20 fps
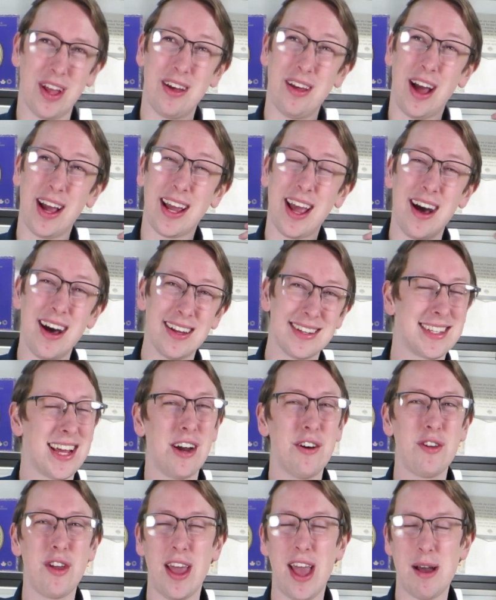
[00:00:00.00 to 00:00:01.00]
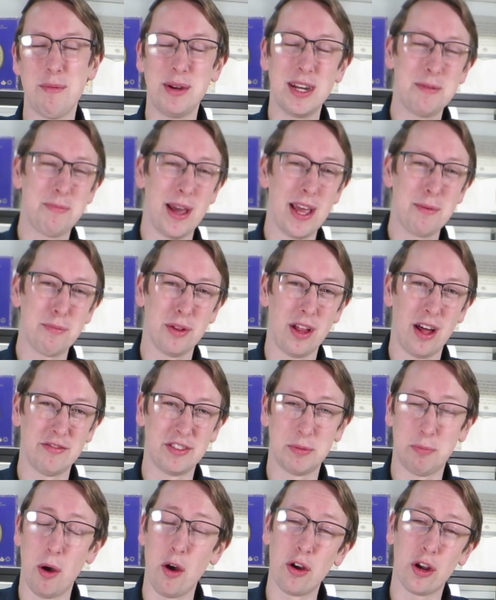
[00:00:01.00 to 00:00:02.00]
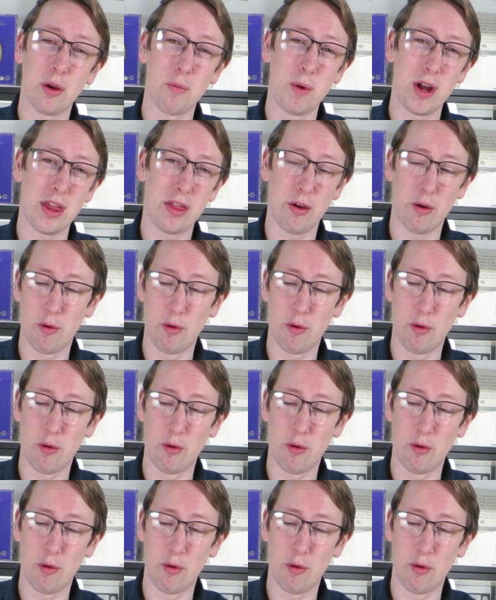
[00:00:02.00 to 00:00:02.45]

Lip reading: I can't tell you how many people I've spoken with